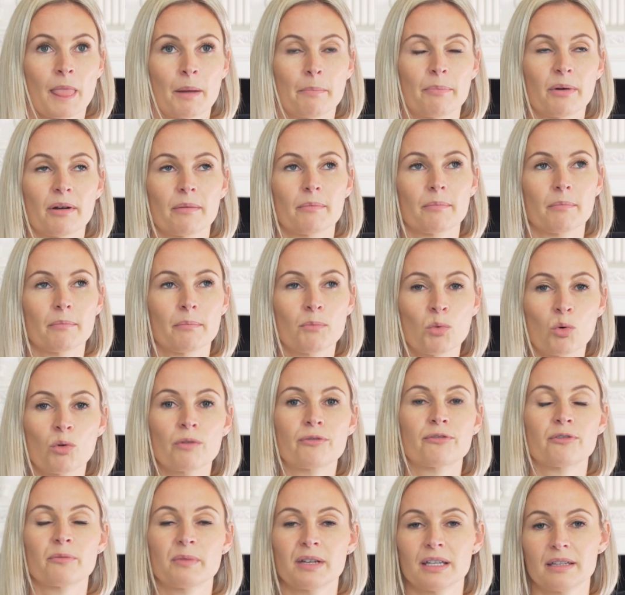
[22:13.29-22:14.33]
But more
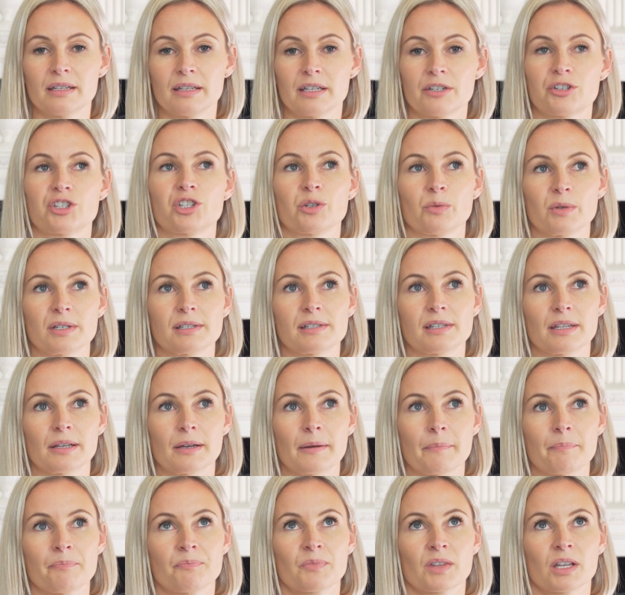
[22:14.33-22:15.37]
for me, the issue is
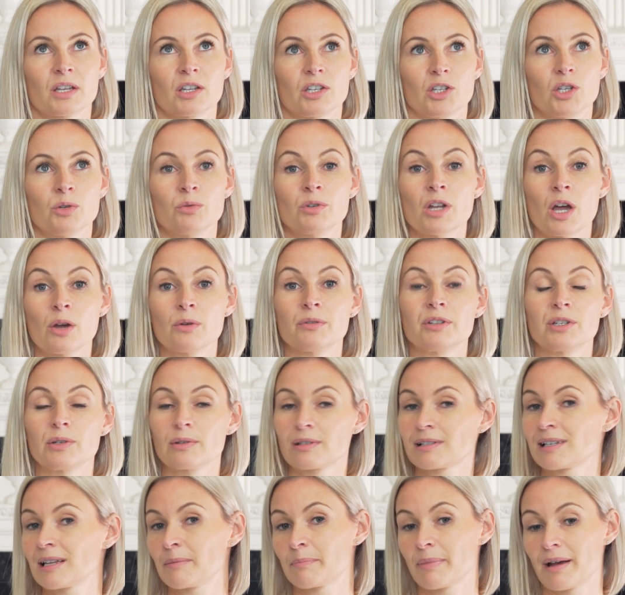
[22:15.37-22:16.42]
that you know that
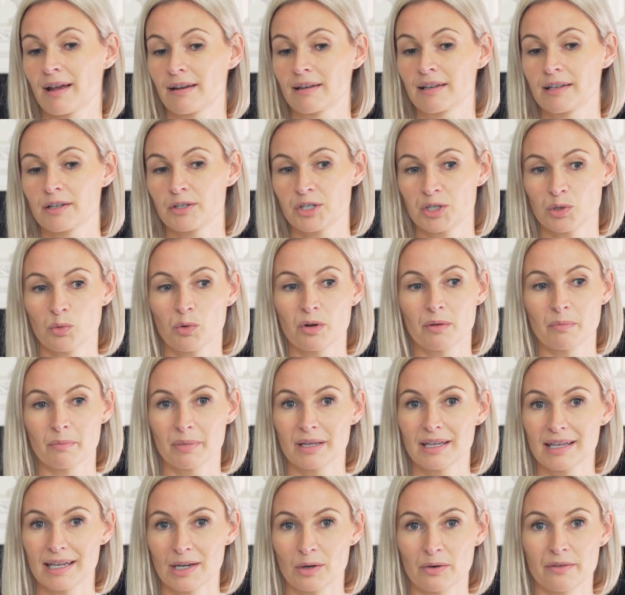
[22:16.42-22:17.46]
you sleep badly because you wouldn't
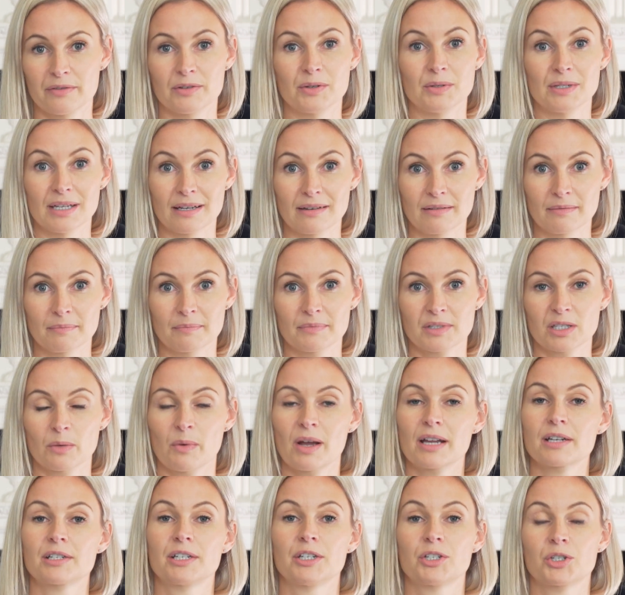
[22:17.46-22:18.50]
be here if you didn't.
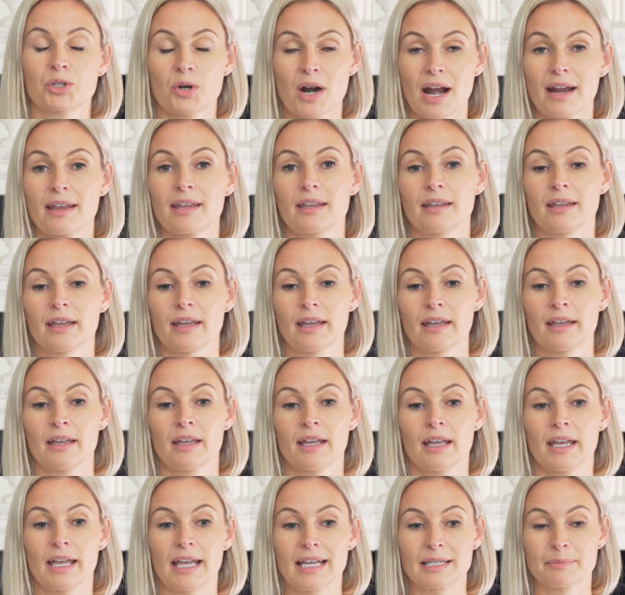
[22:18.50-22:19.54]
So actually tracking it
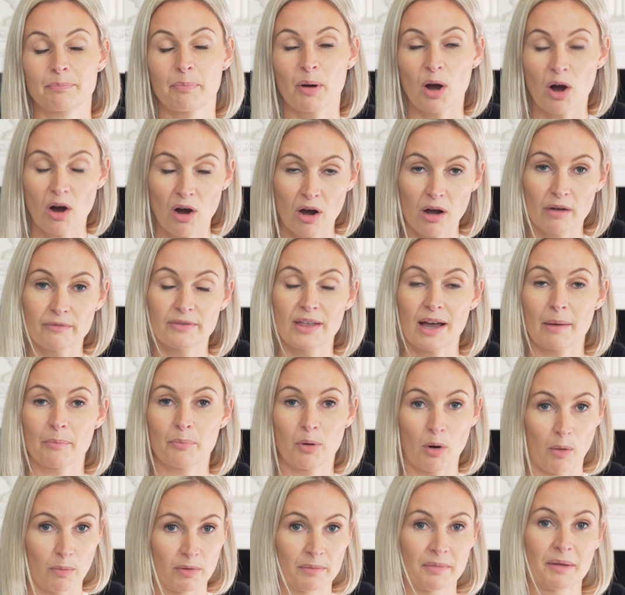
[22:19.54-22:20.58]
is part of that
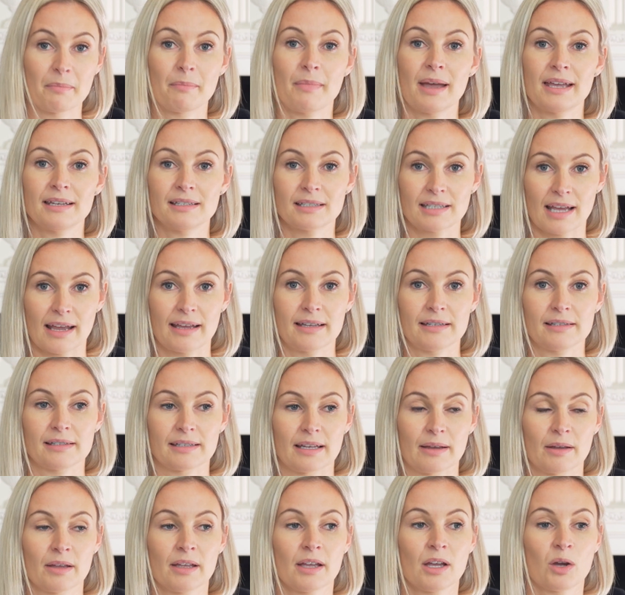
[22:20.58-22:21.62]
problem. It
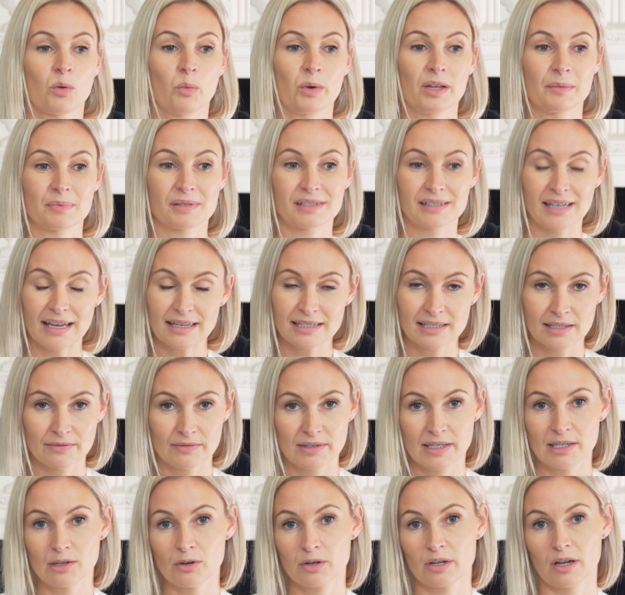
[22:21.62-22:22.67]
maintains it. We
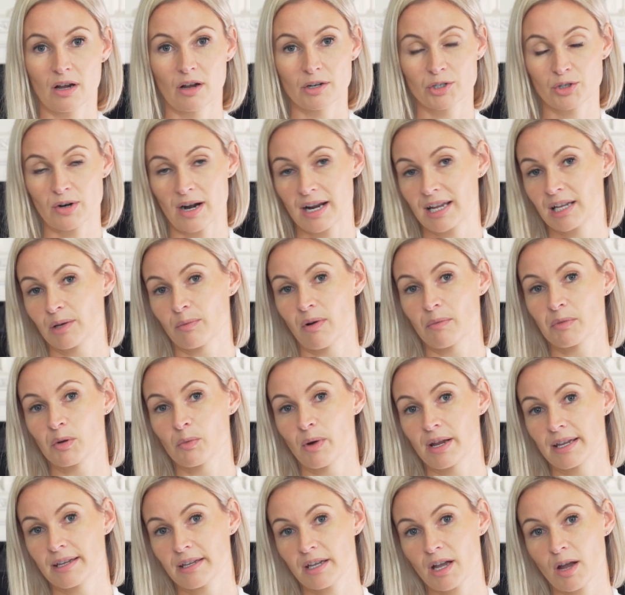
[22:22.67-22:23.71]
obsessively look at our tracker when we
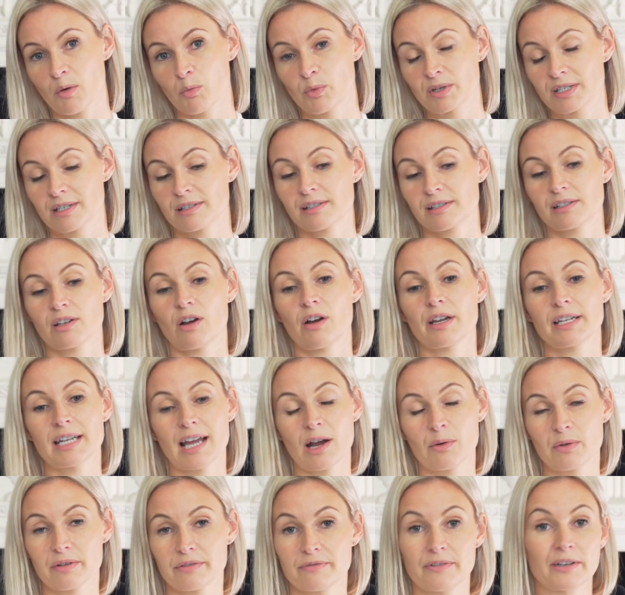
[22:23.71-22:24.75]
wake up. We decide
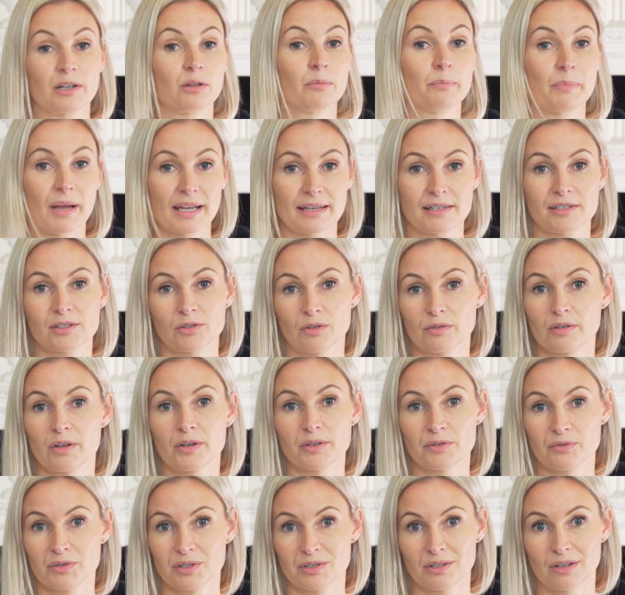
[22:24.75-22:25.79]
how we feel based on
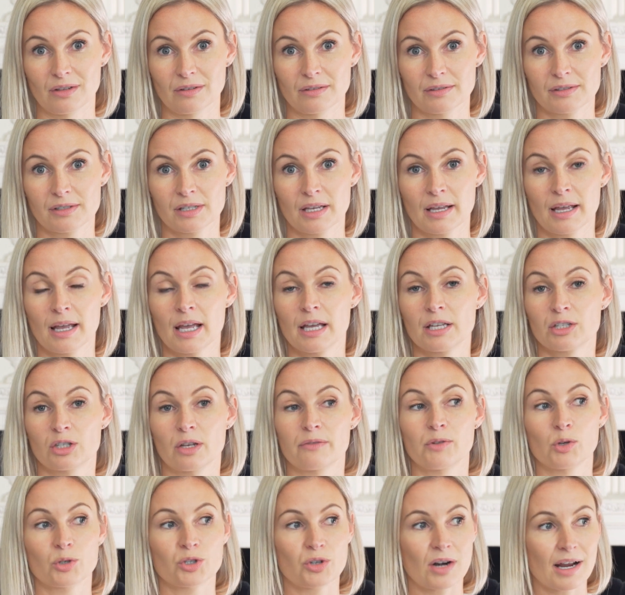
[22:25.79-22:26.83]
those results. So
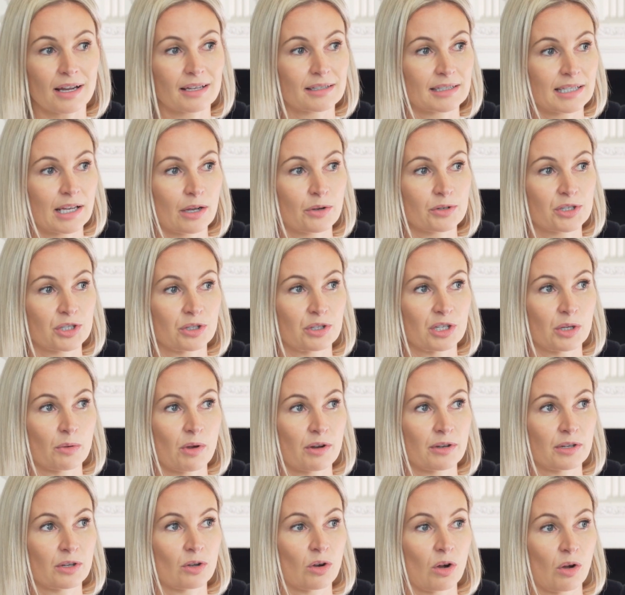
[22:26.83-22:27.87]
if your tracker tells you that you
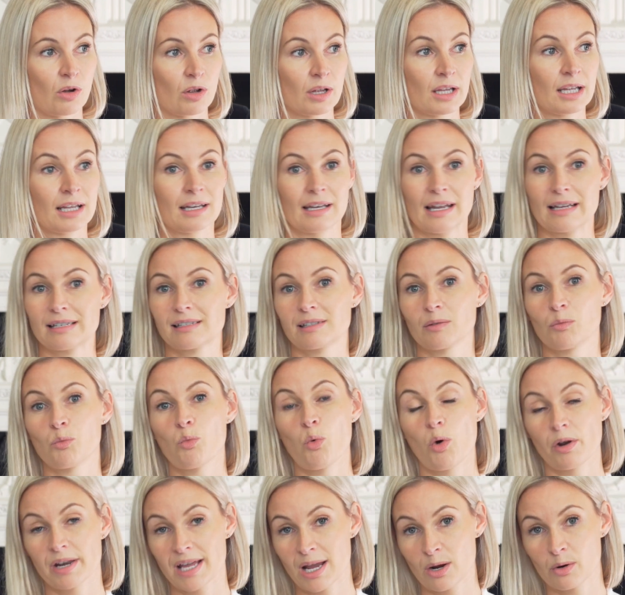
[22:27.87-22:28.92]
only got less than
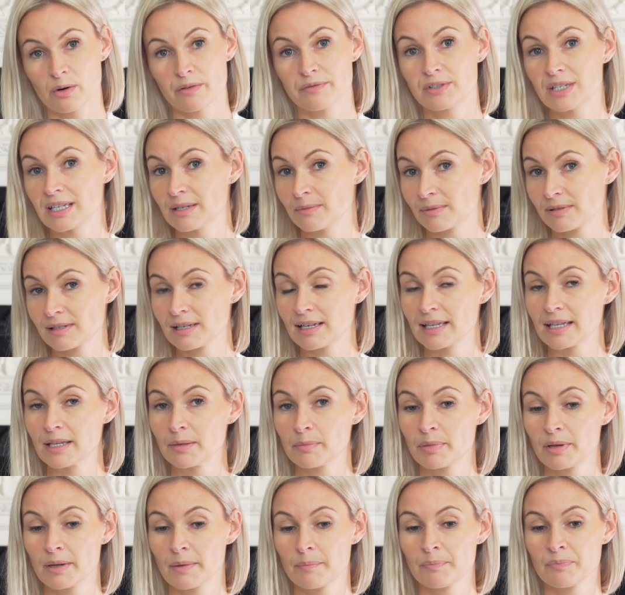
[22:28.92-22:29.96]
1 hour of deep
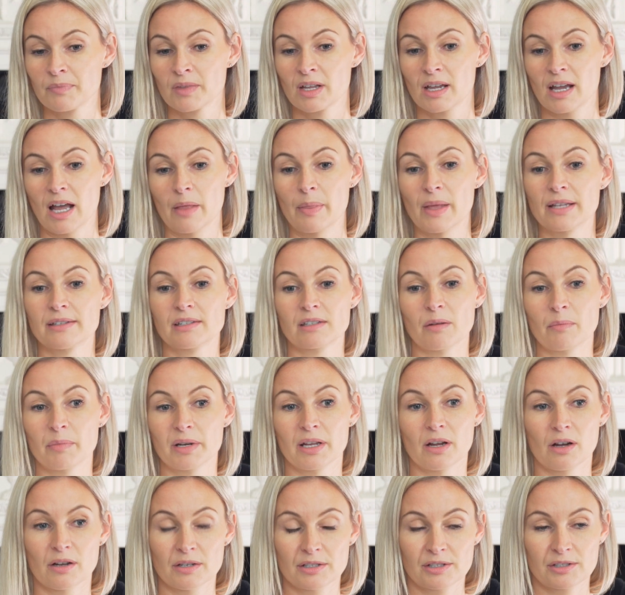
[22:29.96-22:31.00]
sleep, and then
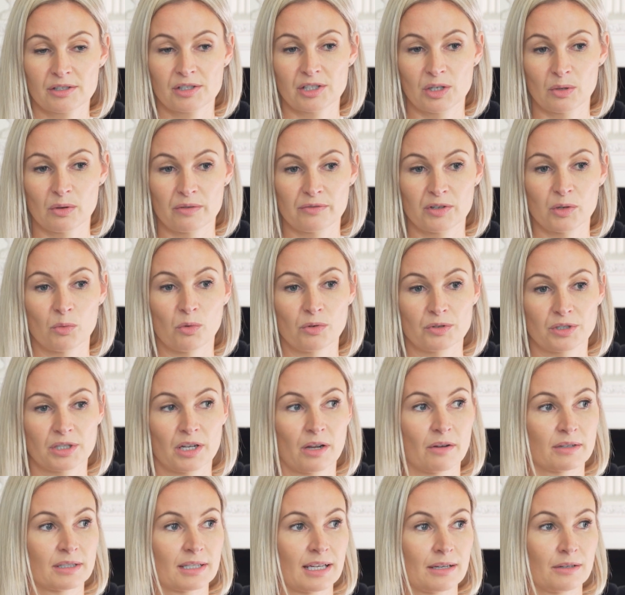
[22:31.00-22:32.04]
somebody asks you if you want to
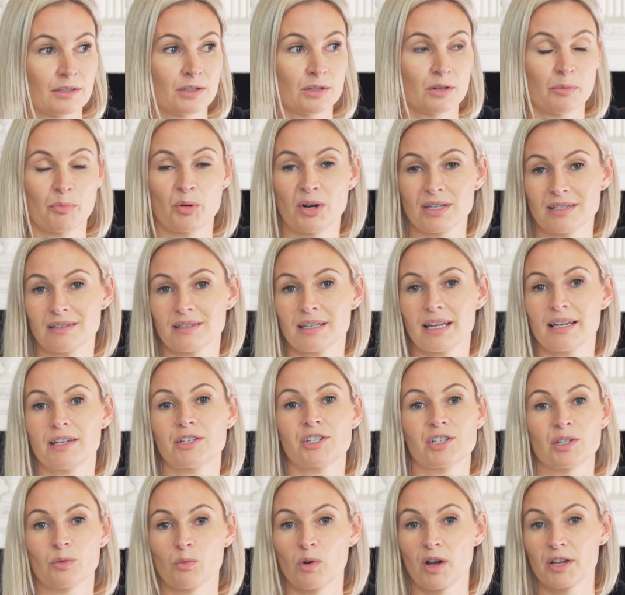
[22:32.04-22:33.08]
go and do a
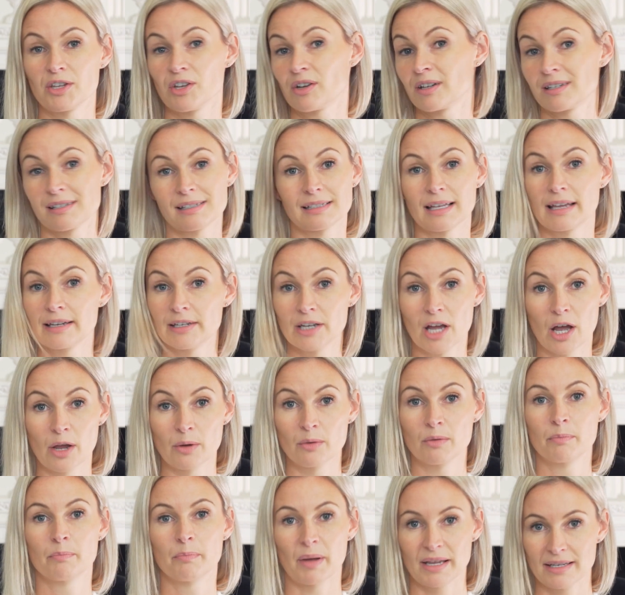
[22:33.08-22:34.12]
presentation at work, you're going to say
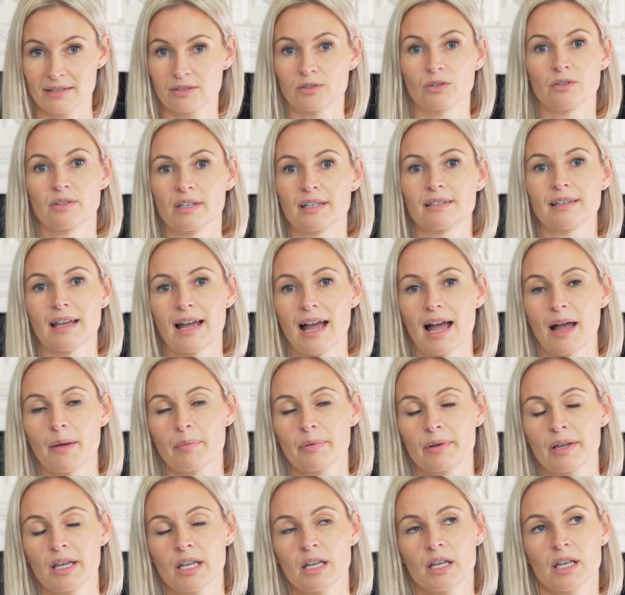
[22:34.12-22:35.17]
no, based on this app.